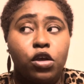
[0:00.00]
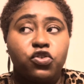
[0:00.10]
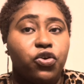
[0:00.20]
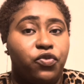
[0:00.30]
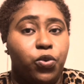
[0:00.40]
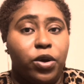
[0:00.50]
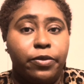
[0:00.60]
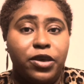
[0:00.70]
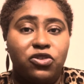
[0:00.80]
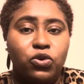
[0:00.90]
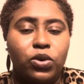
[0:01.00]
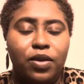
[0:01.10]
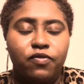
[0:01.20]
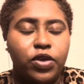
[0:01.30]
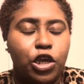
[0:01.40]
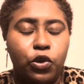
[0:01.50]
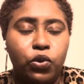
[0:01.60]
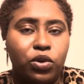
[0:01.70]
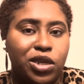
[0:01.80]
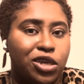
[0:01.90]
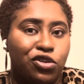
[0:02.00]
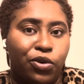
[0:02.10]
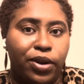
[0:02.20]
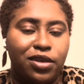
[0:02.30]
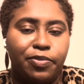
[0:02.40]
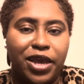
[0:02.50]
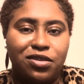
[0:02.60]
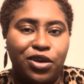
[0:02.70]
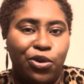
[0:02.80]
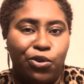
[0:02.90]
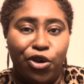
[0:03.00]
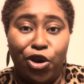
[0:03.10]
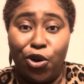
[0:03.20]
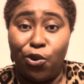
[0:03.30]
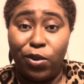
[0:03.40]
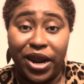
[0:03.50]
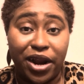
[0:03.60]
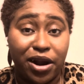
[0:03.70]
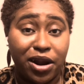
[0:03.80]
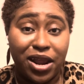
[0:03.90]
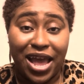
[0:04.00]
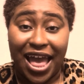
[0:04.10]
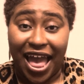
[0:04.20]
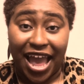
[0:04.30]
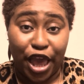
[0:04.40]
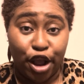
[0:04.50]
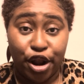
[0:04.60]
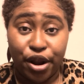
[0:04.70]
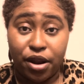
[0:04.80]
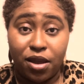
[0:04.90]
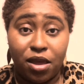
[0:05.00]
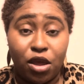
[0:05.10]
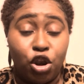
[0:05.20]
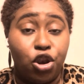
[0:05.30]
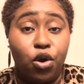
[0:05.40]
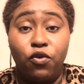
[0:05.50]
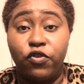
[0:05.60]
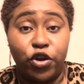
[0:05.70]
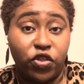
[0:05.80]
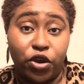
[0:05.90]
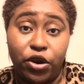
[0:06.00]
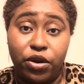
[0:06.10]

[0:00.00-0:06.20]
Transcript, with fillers: So if you want to be too comfy, cool. Just don't expect to go nowhere higher, no further.